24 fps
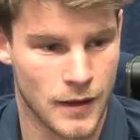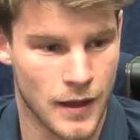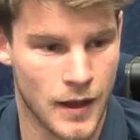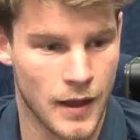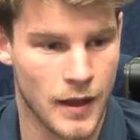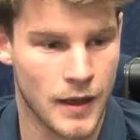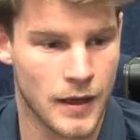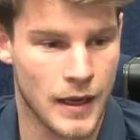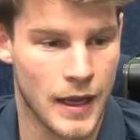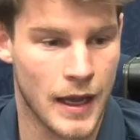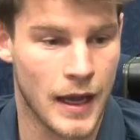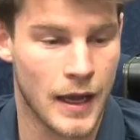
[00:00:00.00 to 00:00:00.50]

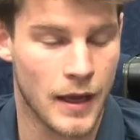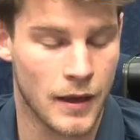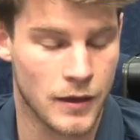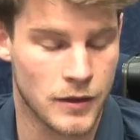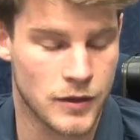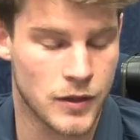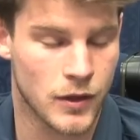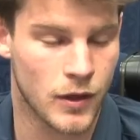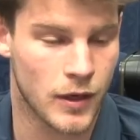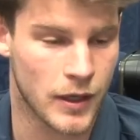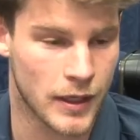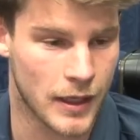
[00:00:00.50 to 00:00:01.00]
Yeah, no, I
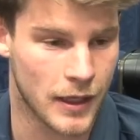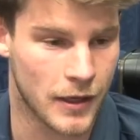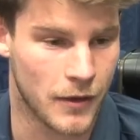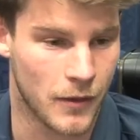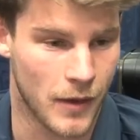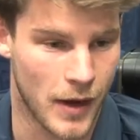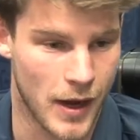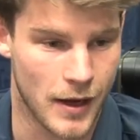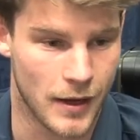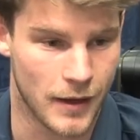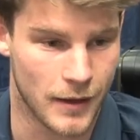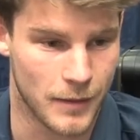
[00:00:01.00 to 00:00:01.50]
try to get
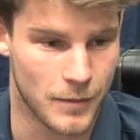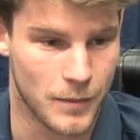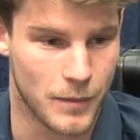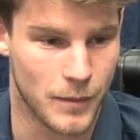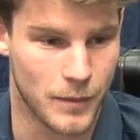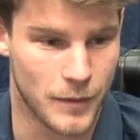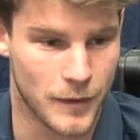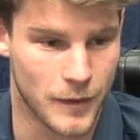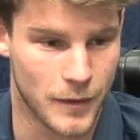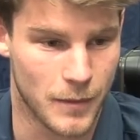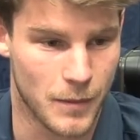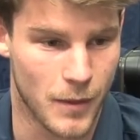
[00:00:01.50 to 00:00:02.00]
around
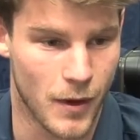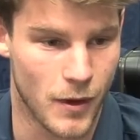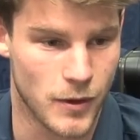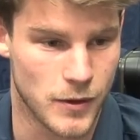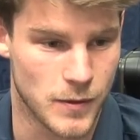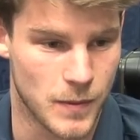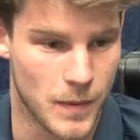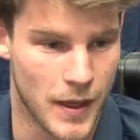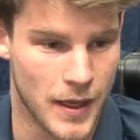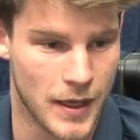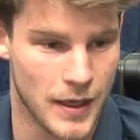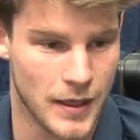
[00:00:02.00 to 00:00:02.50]
to
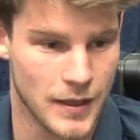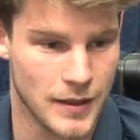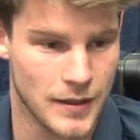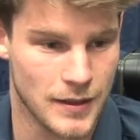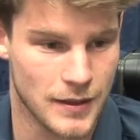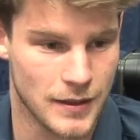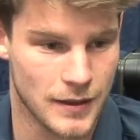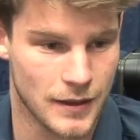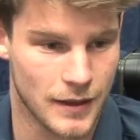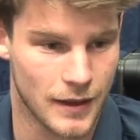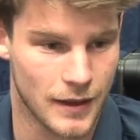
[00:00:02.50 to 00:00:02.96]
most meetings.